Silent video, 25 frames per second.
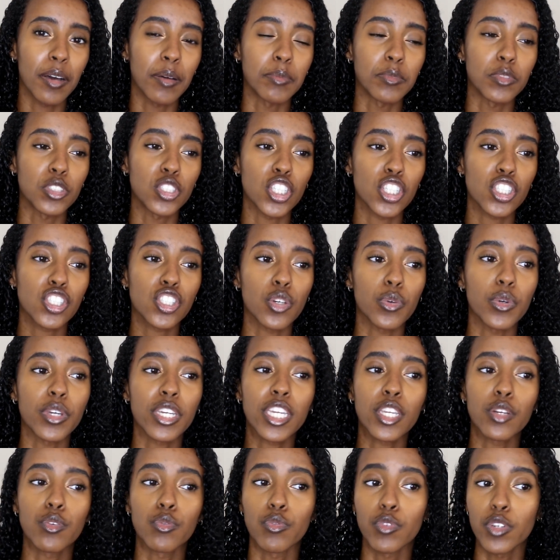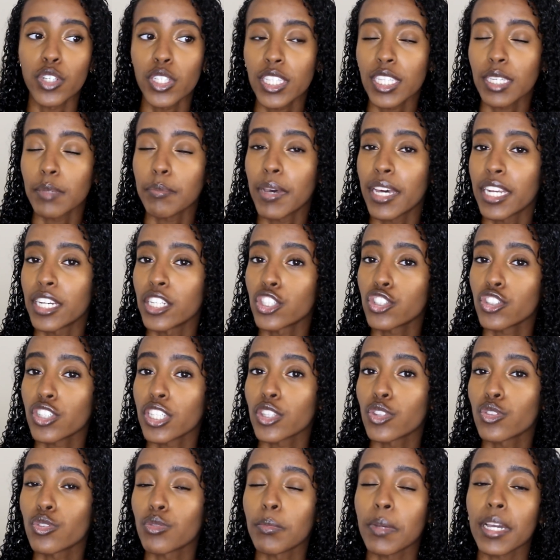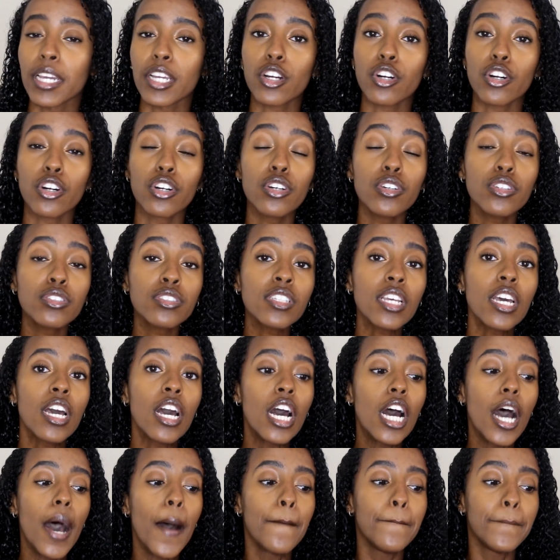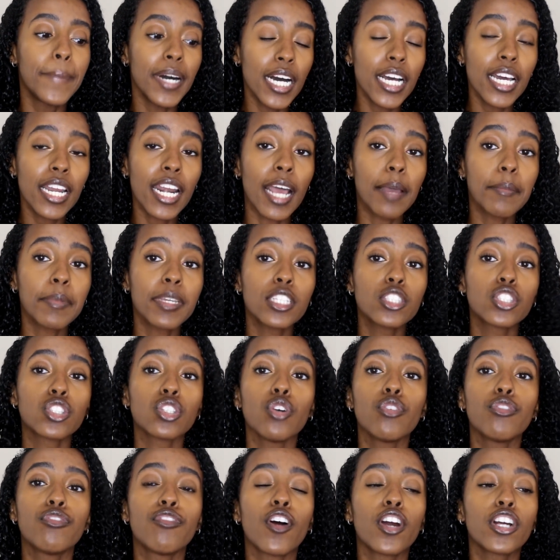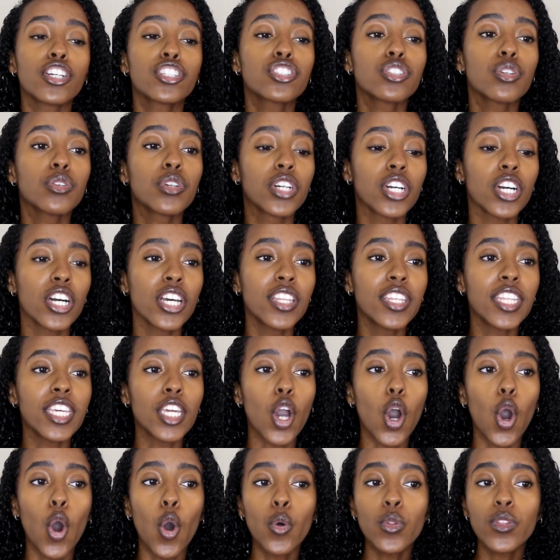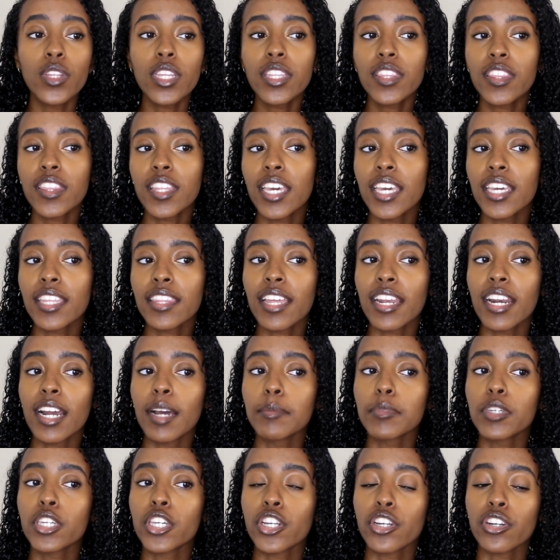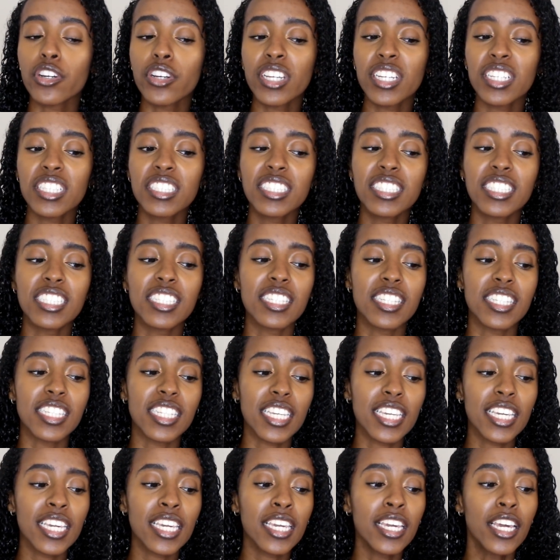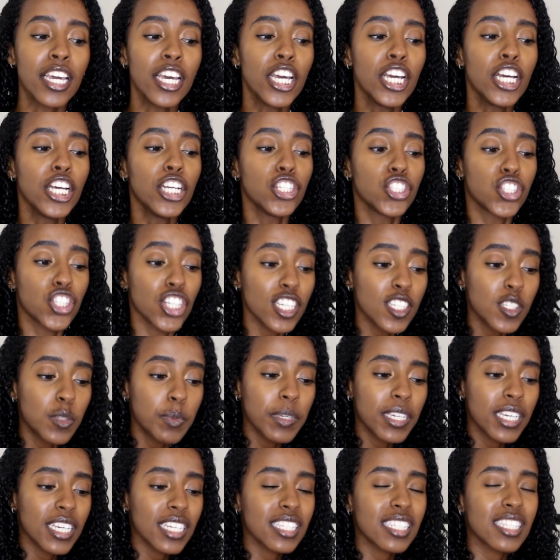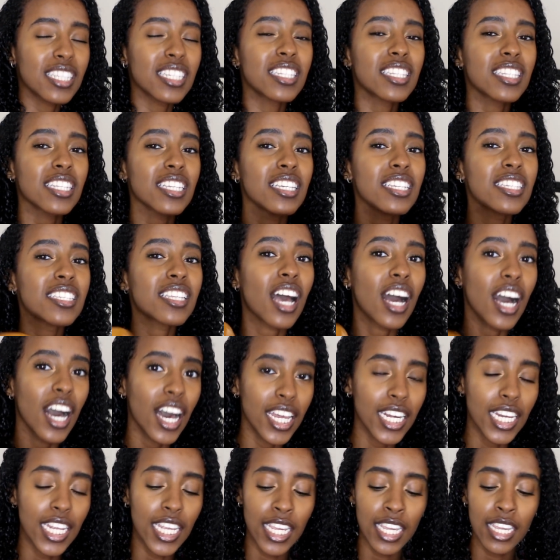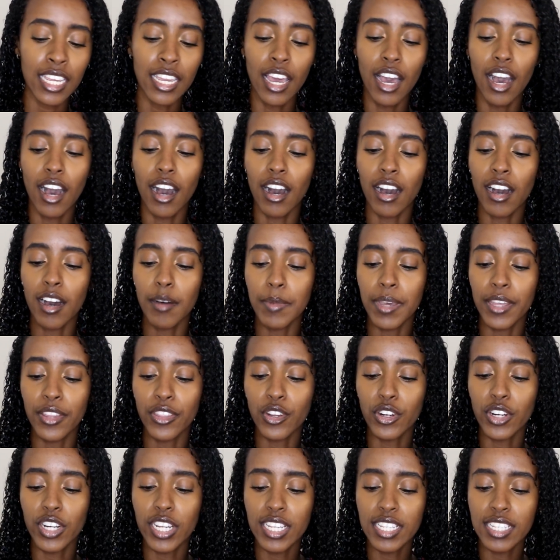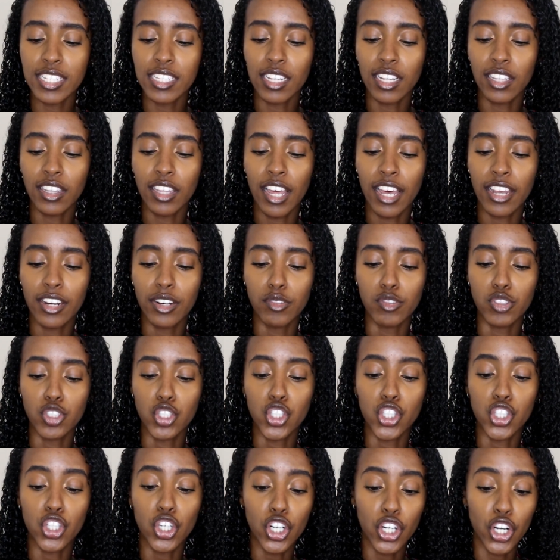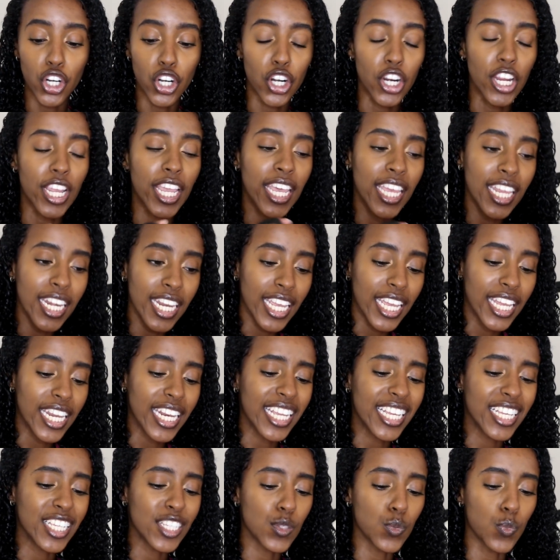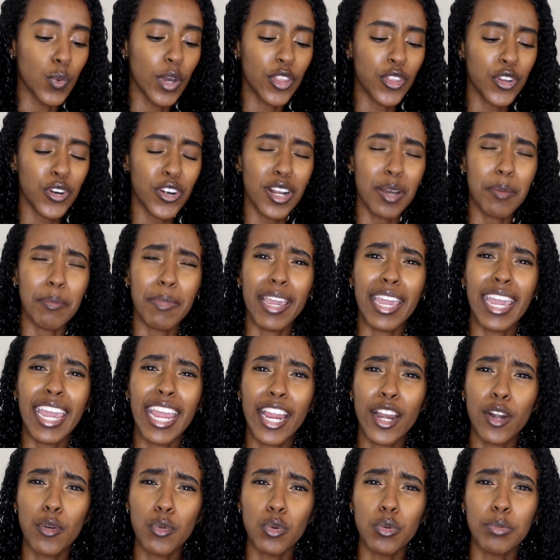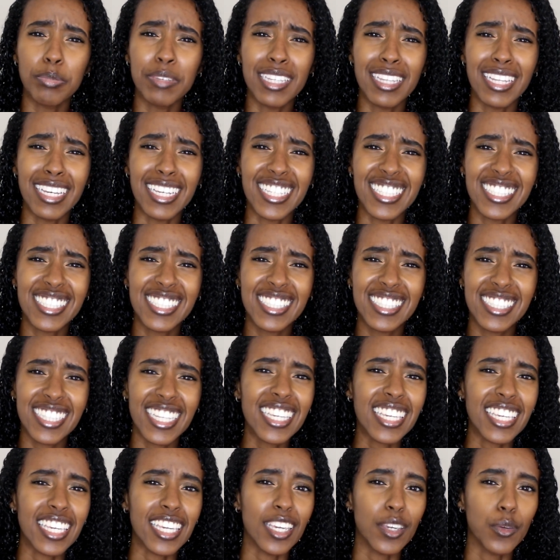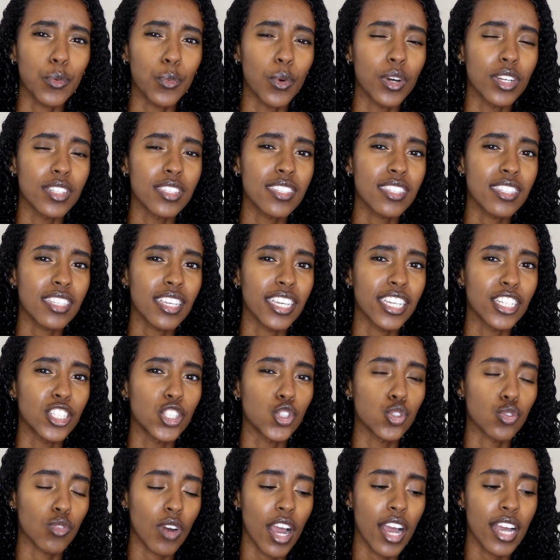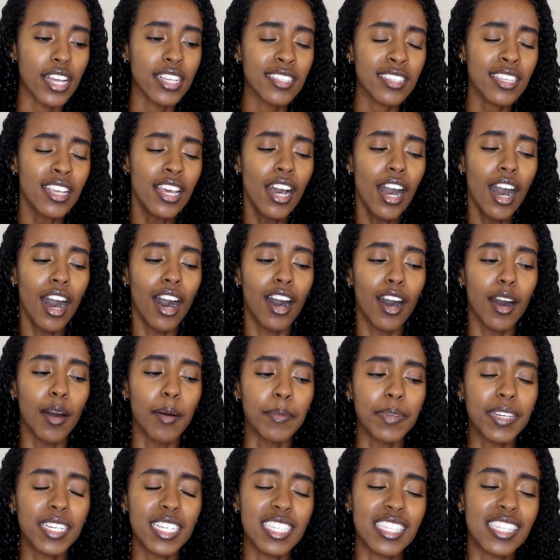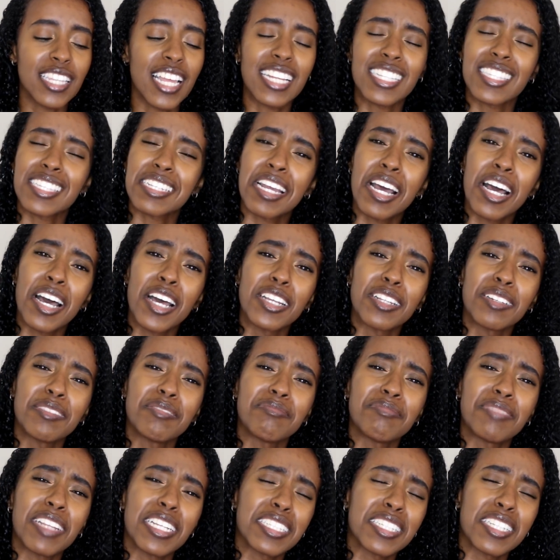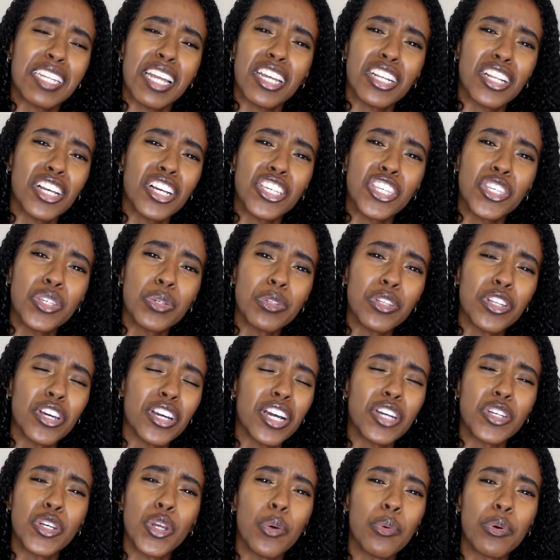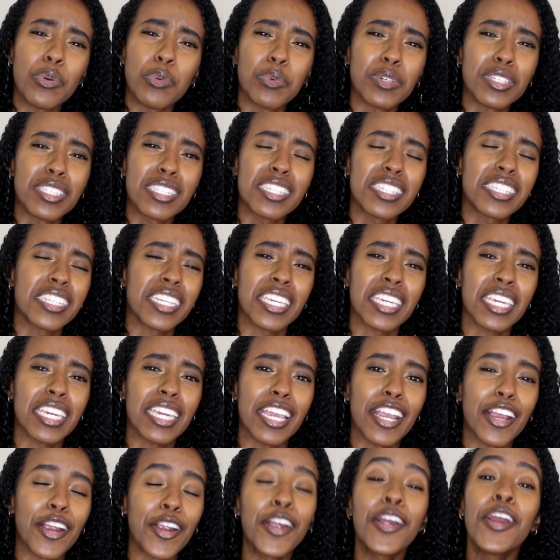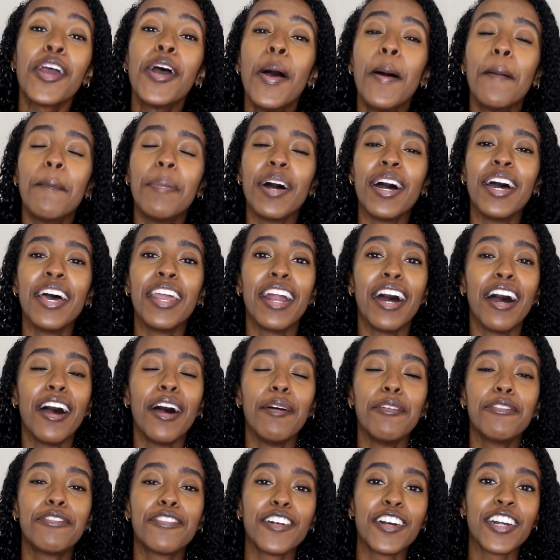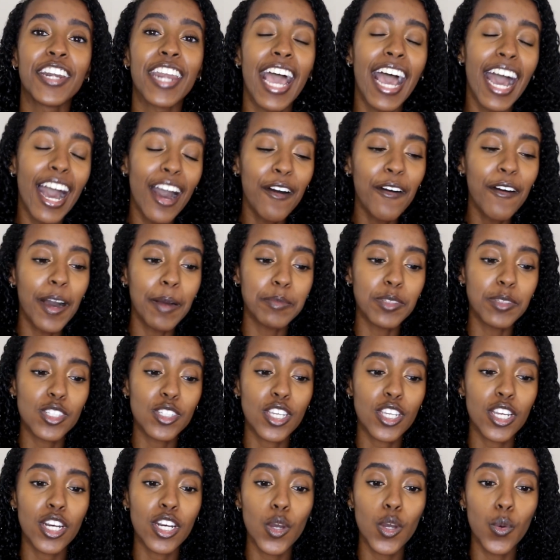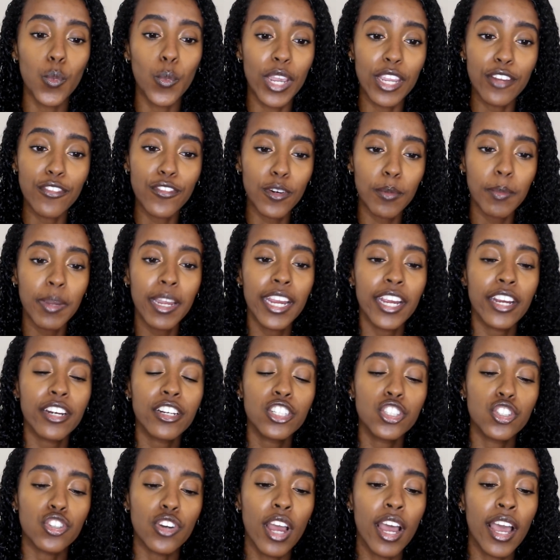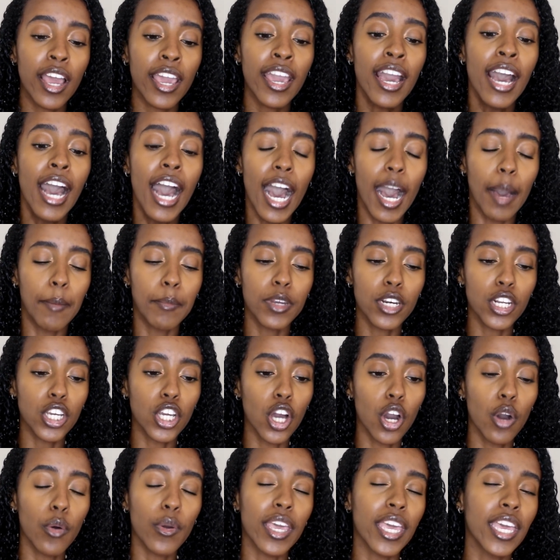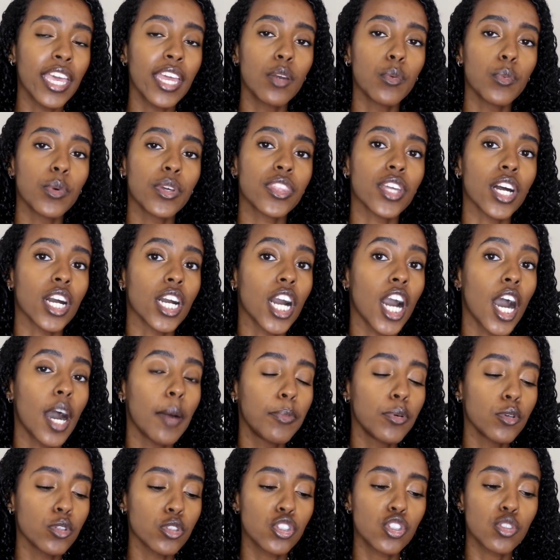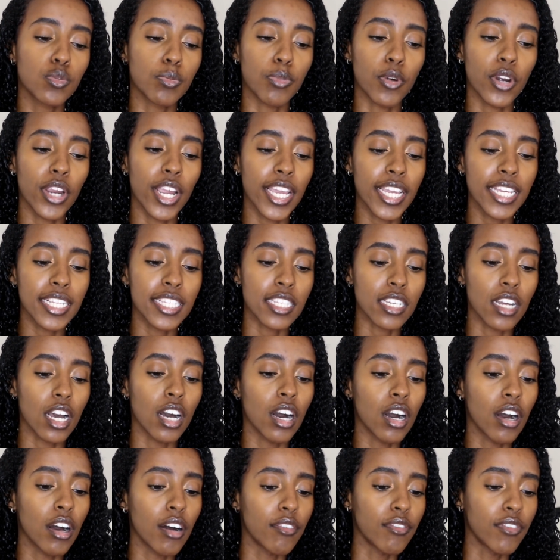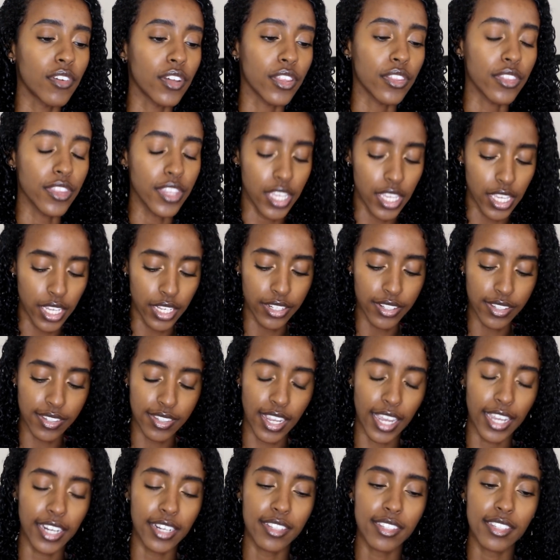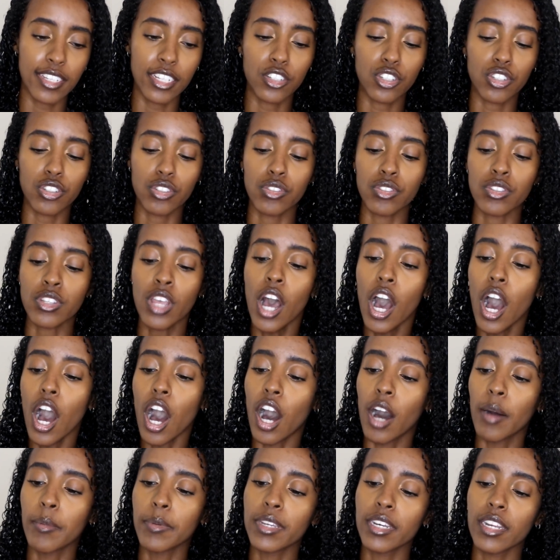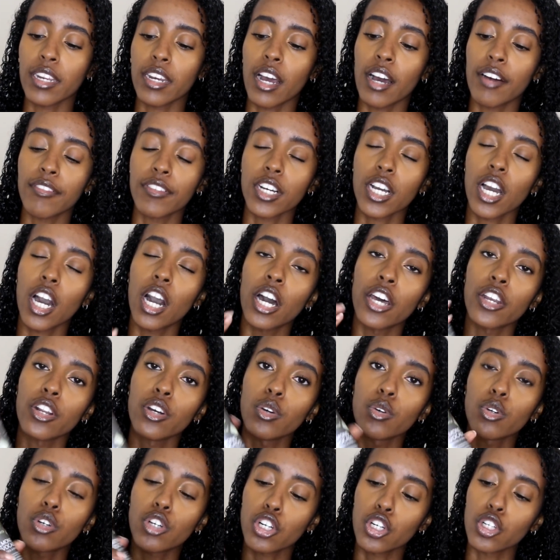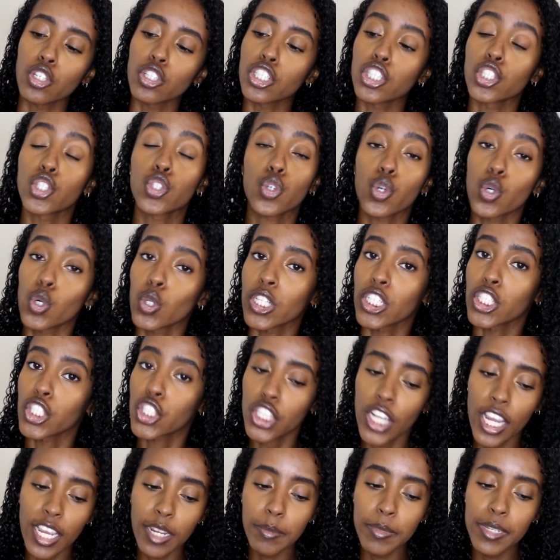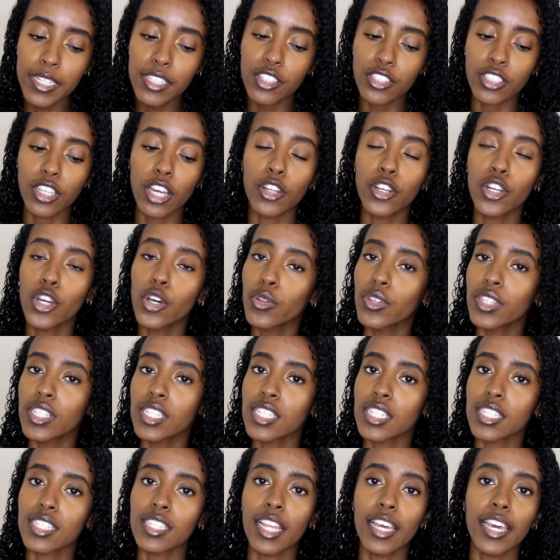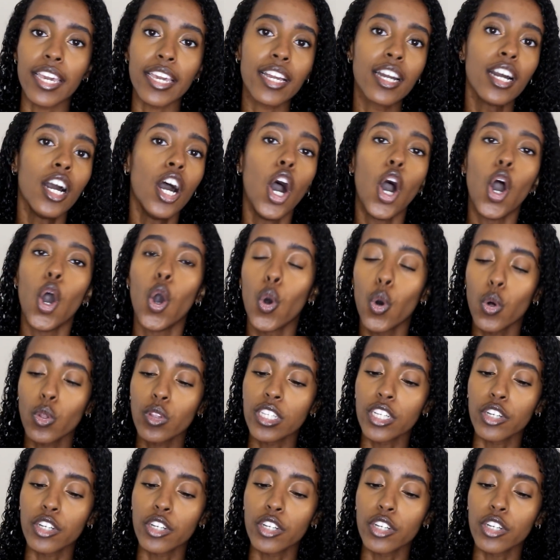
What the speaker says: just so it can really penetrate through my curls. But I mean, so far so good. The only thing that I'm curious to see, just because this is honey and there is a lot of sugar in it, is whether or not my hair will be like sticky once it dries, because that's not a cute look. No one wants sticky hair. But for now, I'm just gonna wait for my hair to dry. I'm gonna go in with a couple sprays of the Design Essentials Almond and Avocado Curl Control and Shine Mist. Y'all know this is like a holy